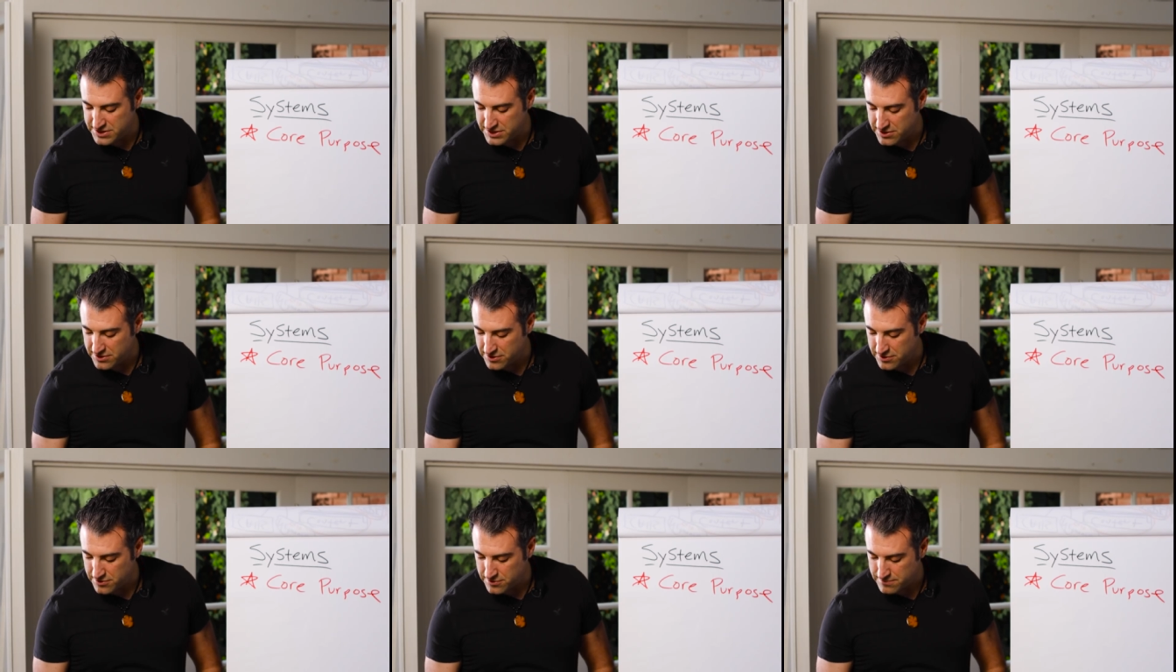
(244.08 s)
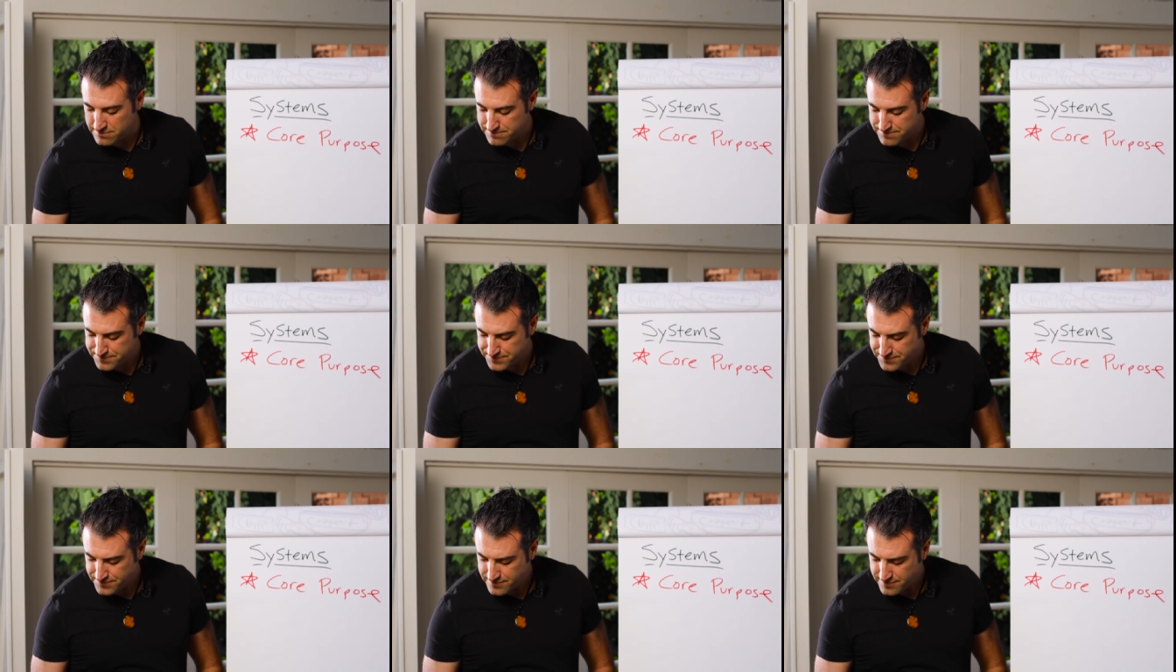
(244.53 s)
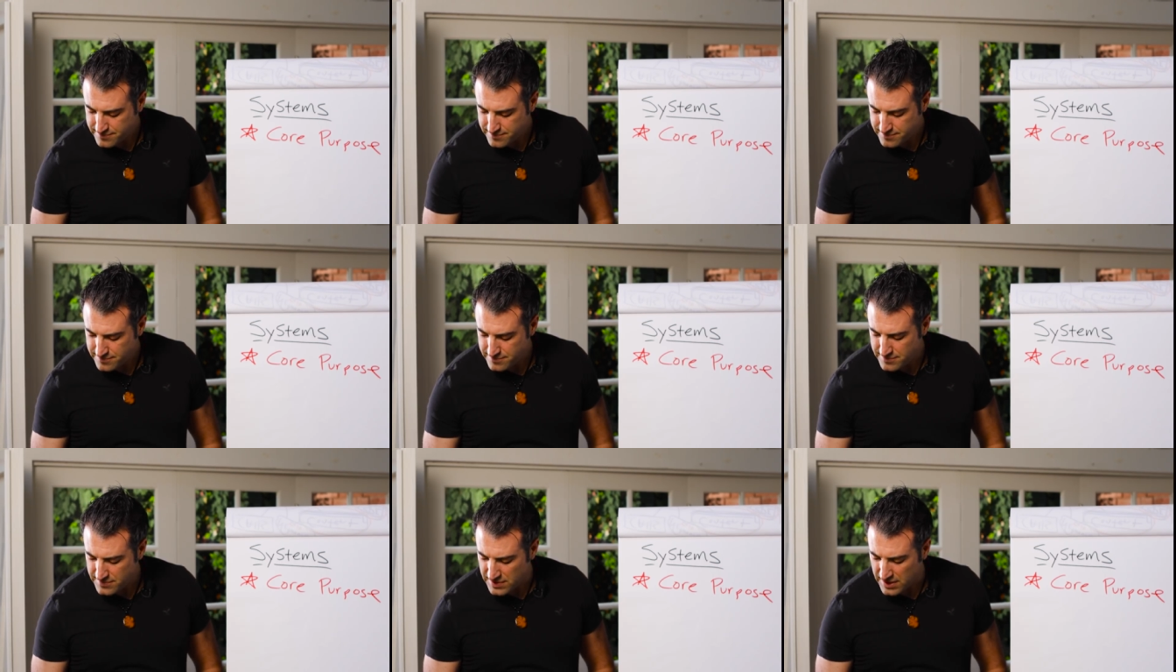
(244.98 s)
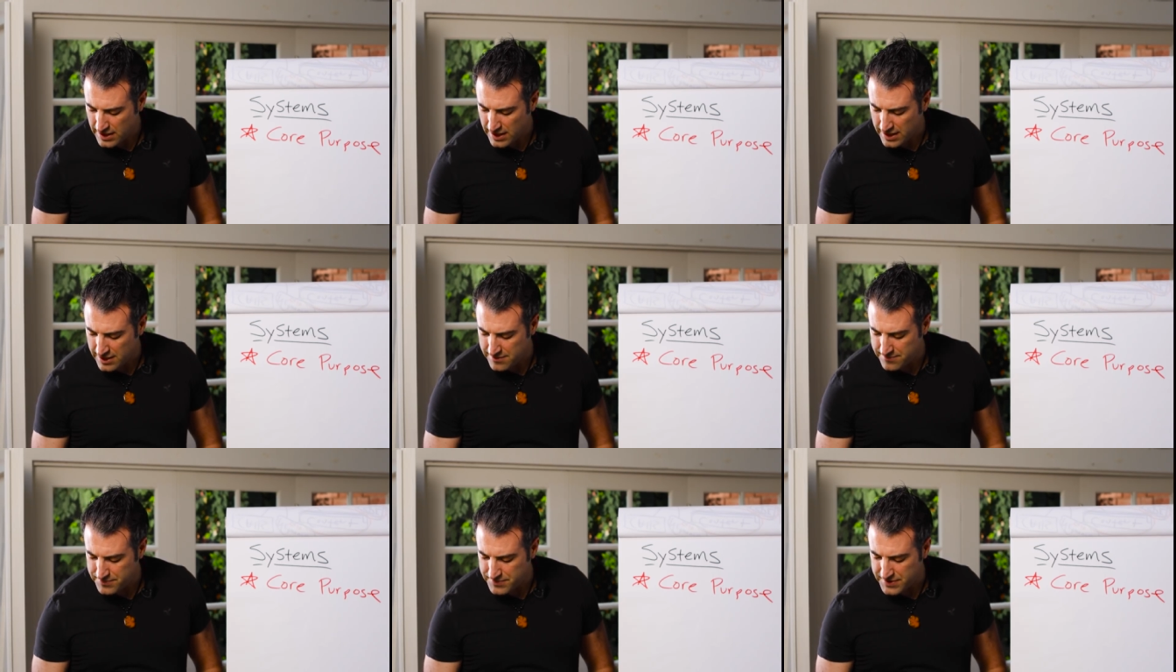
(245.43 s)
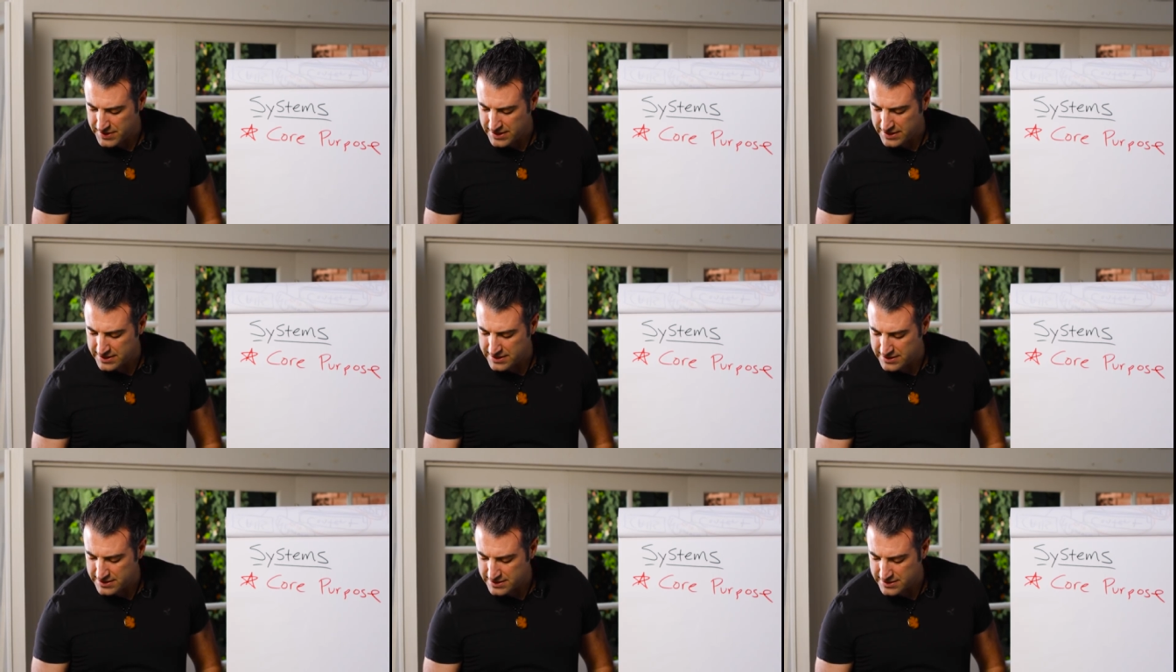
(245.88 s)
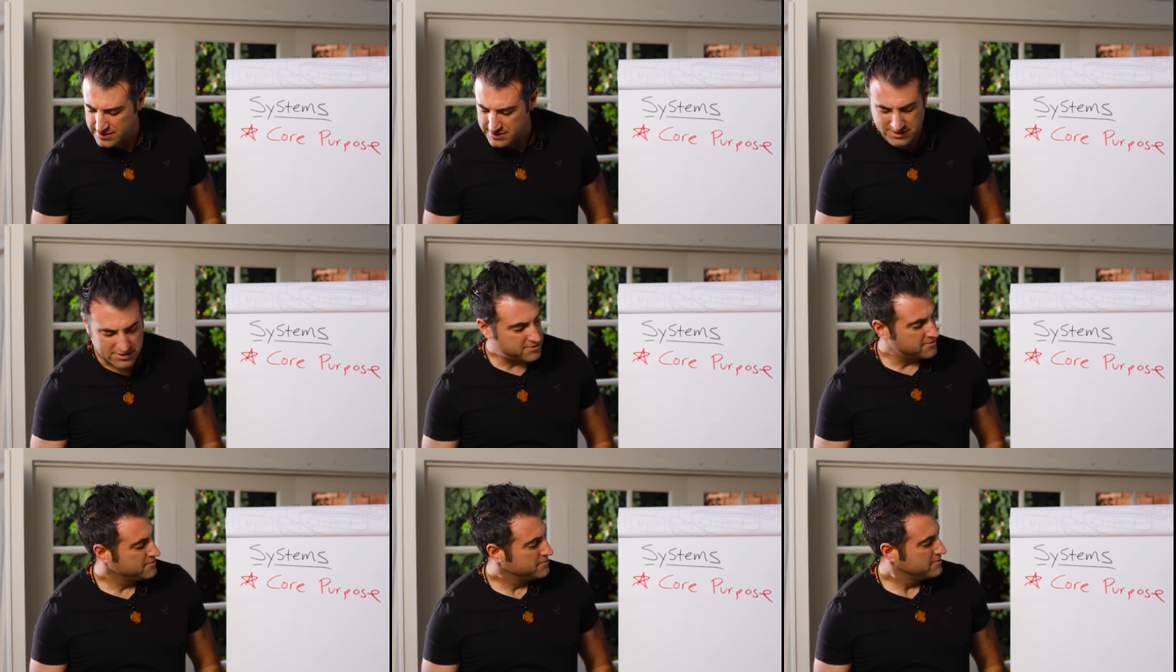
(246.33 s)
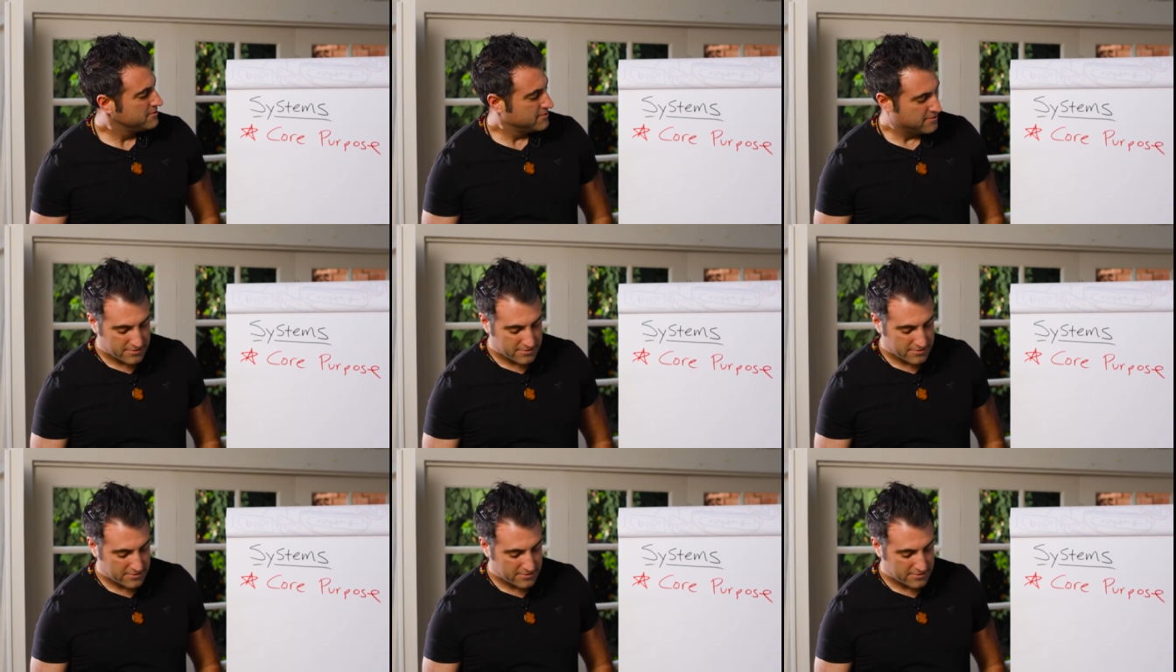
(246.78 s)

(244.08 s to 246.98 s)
do um, is,